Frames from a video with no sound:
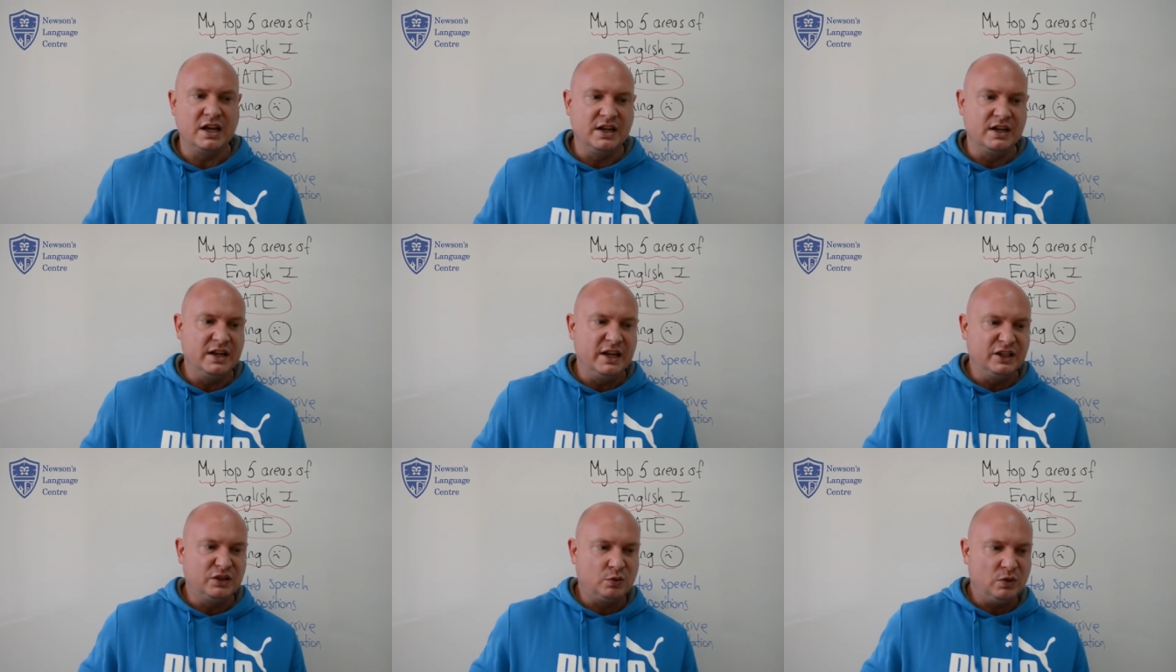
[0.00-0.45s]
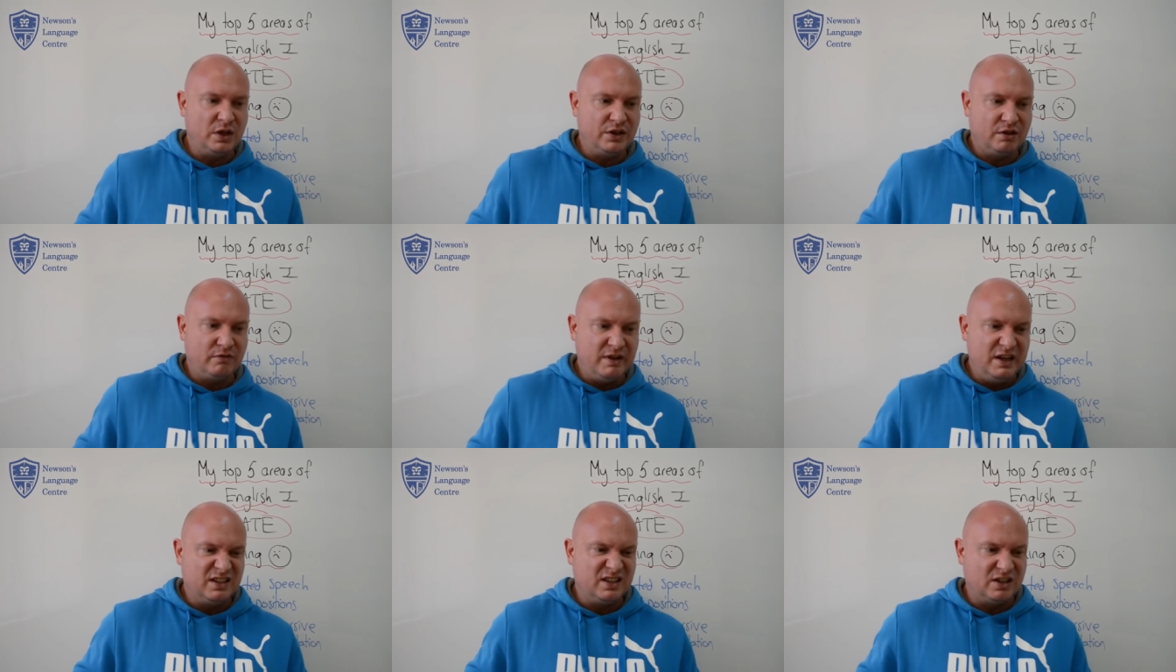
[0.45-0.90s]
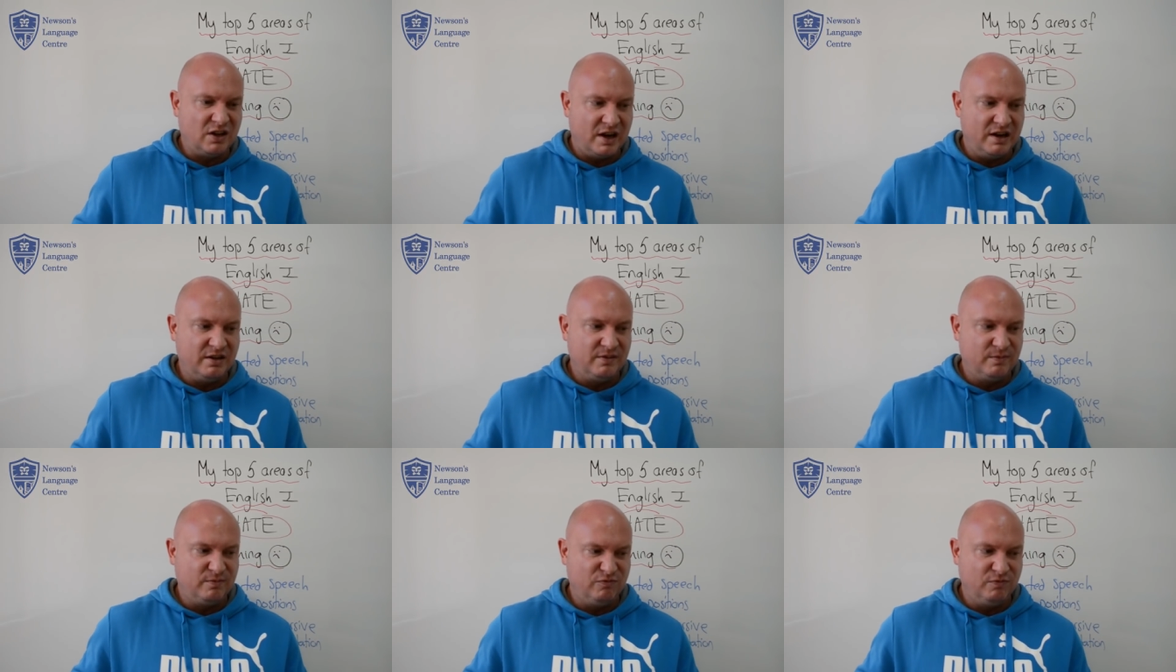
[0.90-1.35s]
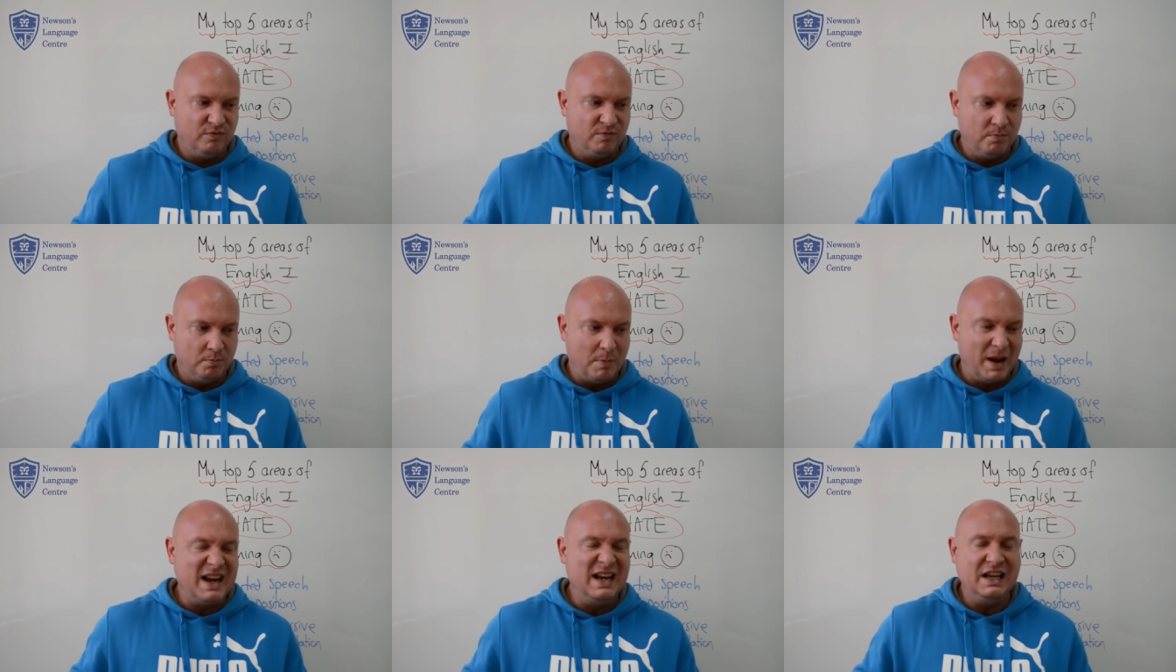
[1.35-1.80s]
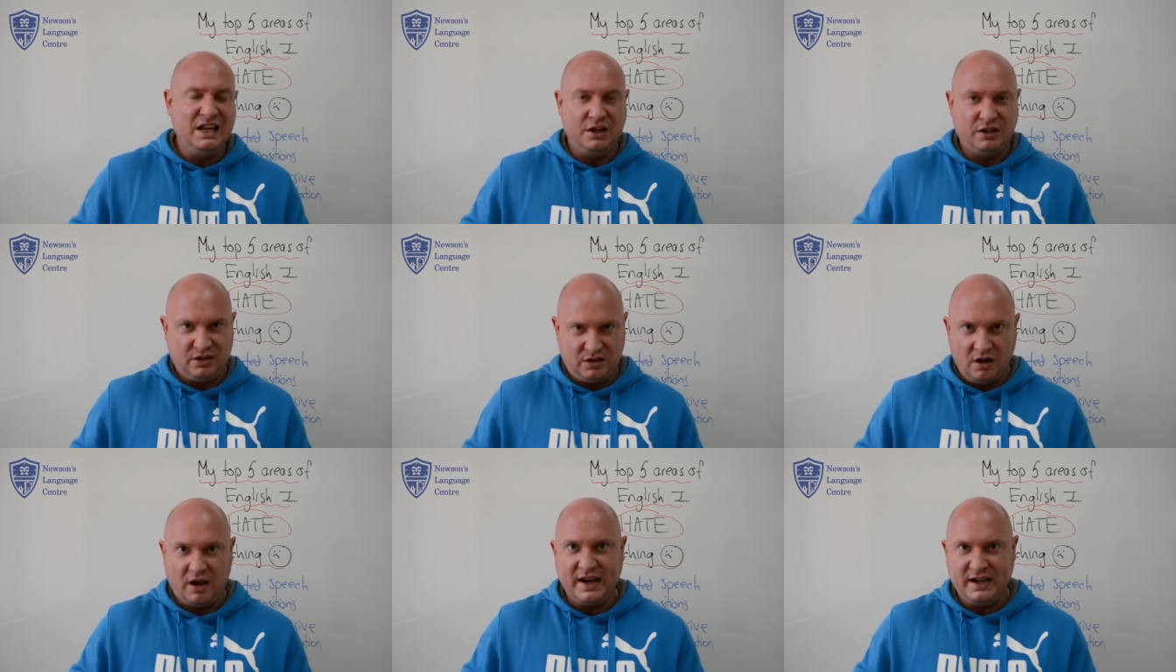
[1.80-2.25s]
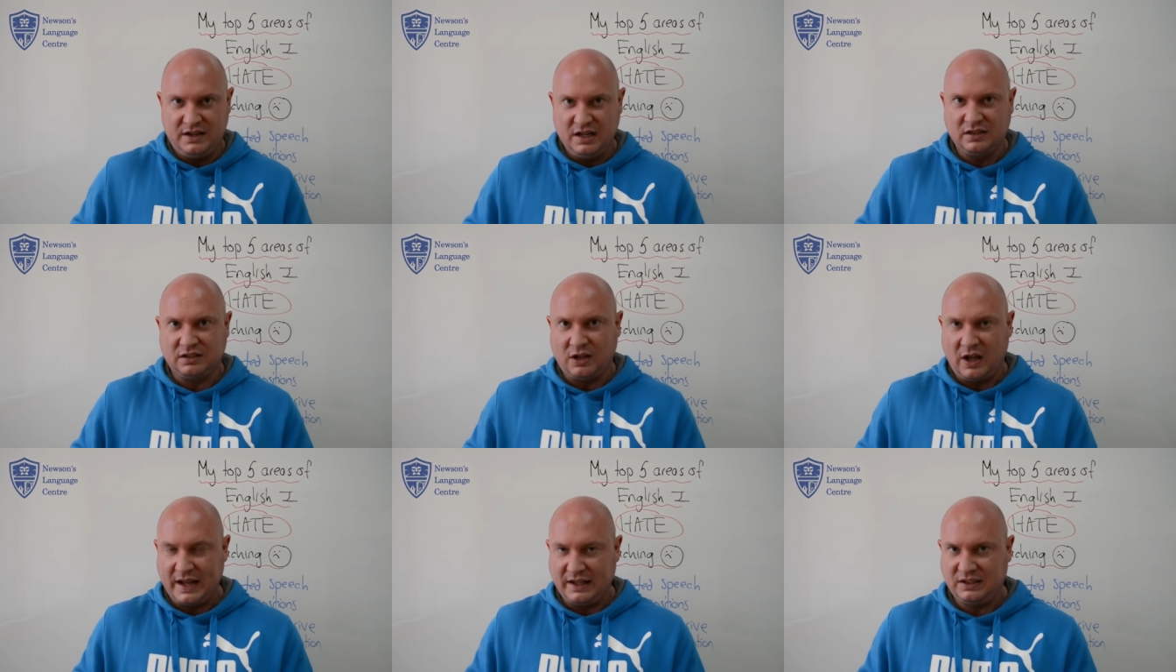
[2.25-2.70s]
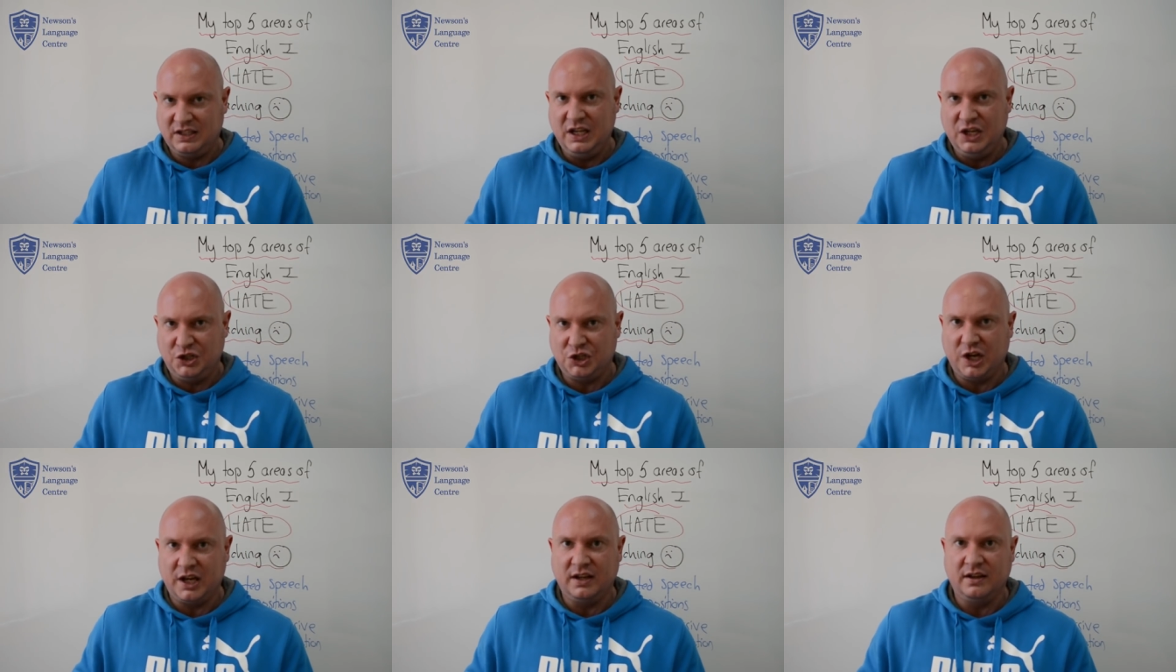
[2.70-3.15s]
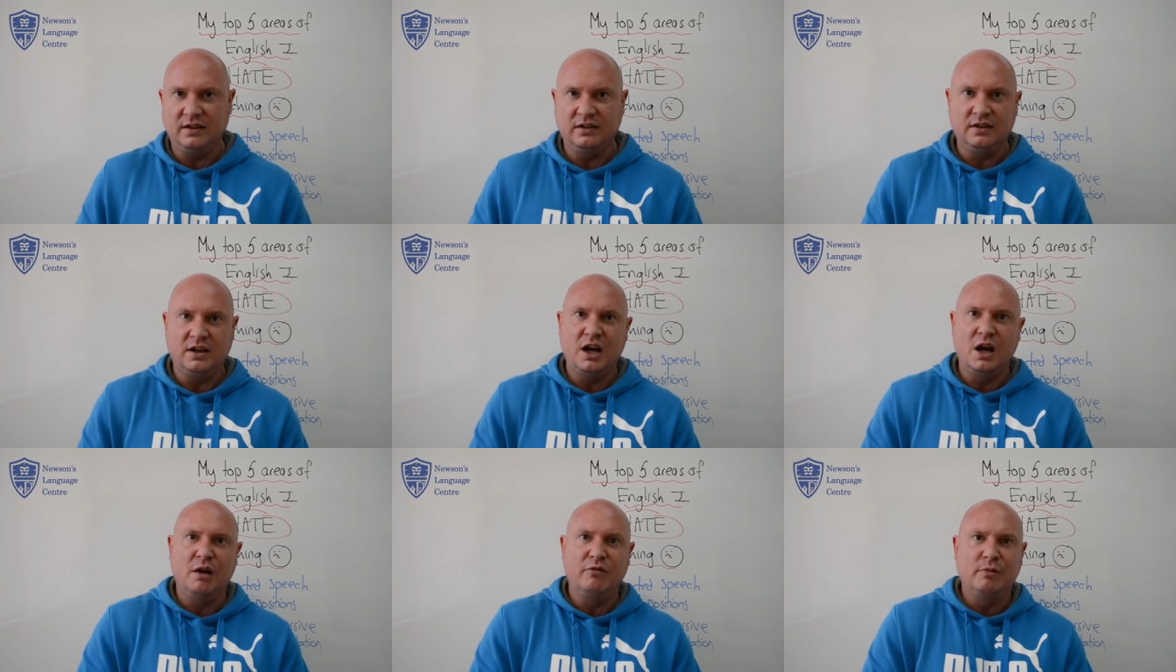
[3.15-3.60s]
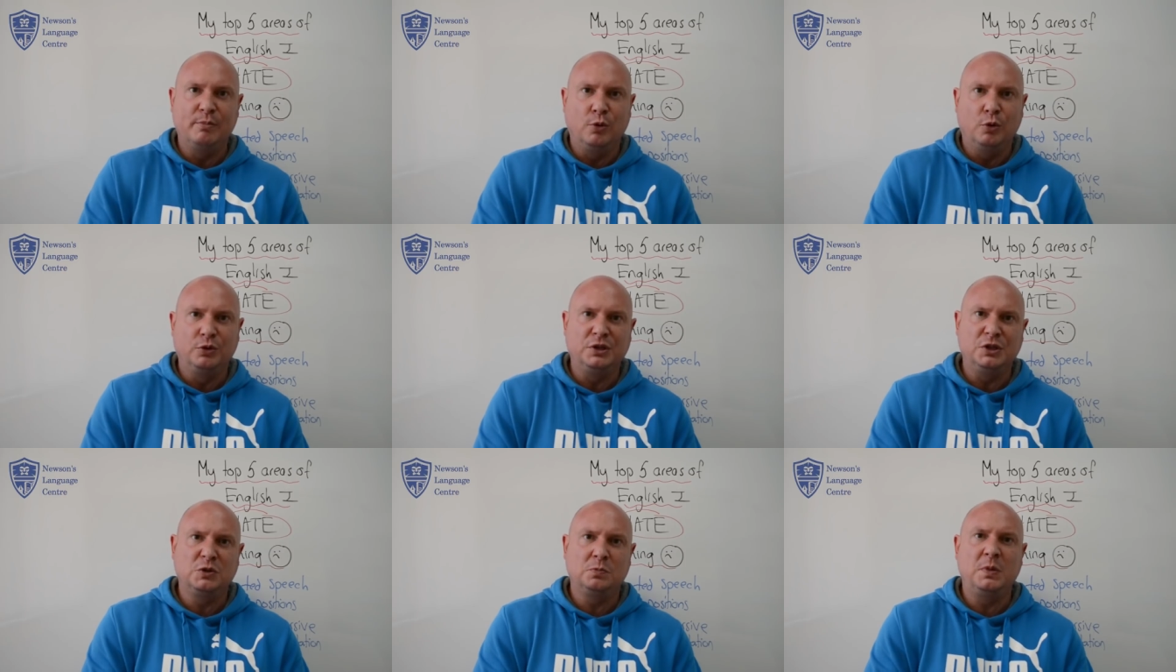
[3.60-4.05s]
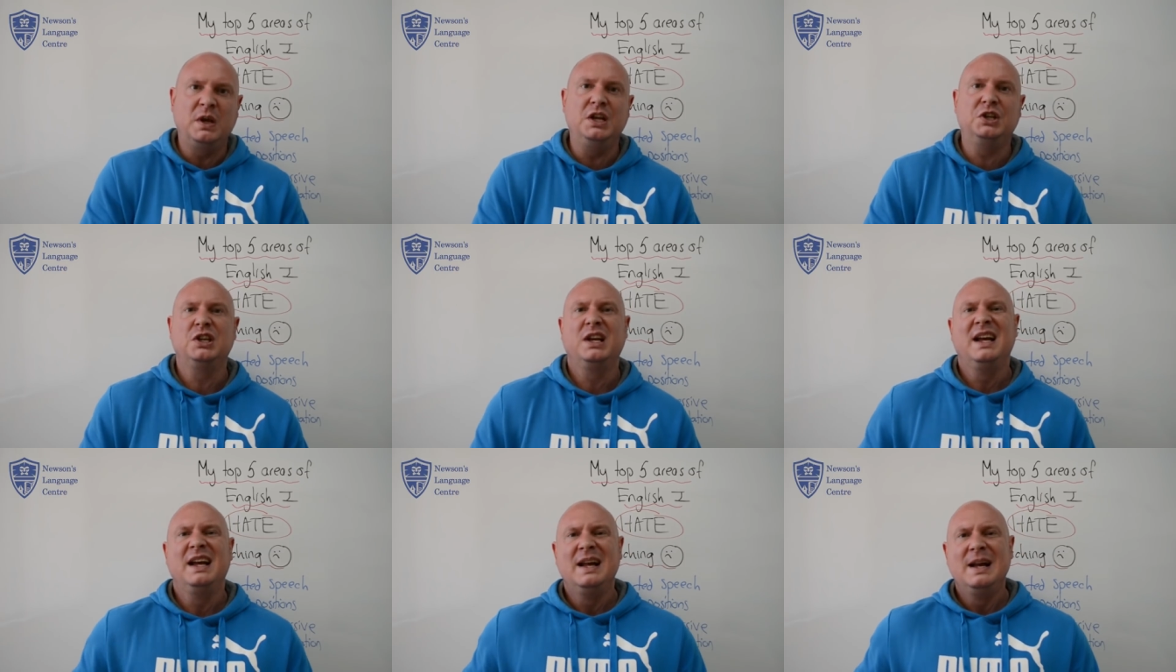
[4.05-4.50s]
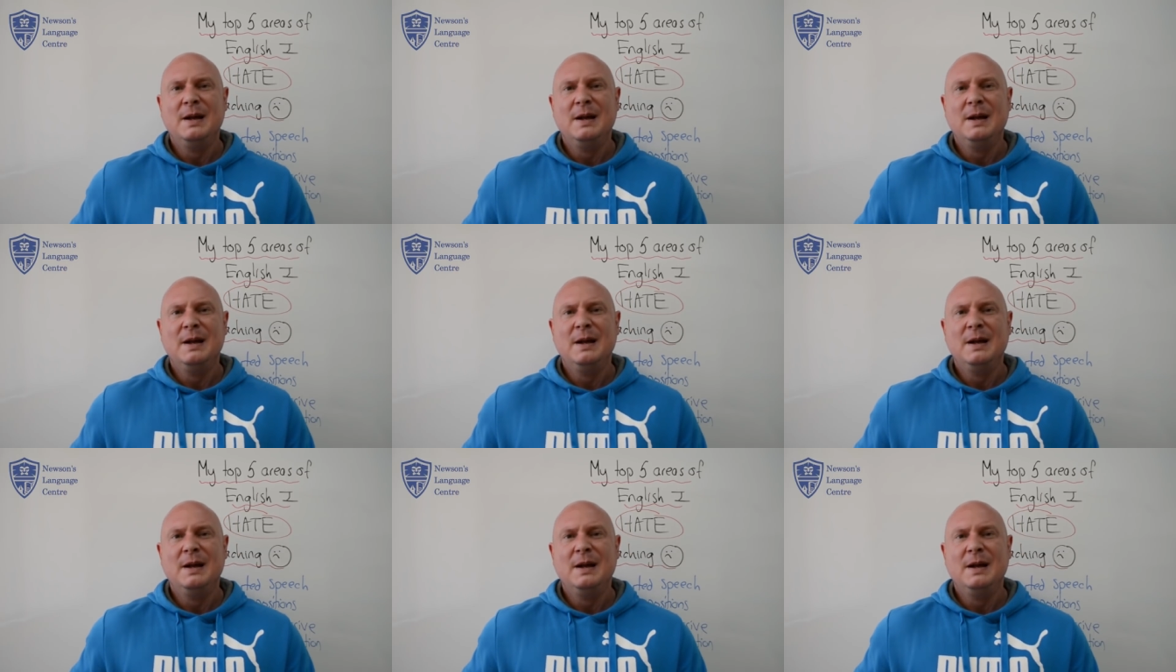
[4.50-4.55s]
And it's the reason I dislike teaching reported speech